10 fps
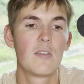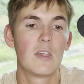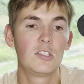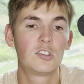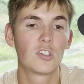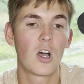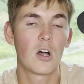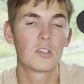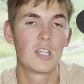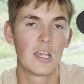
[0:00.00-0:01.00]
they
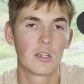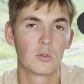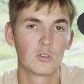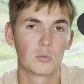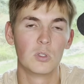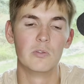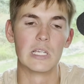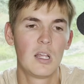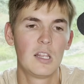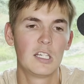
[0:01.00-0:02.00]
saw tentacles moving.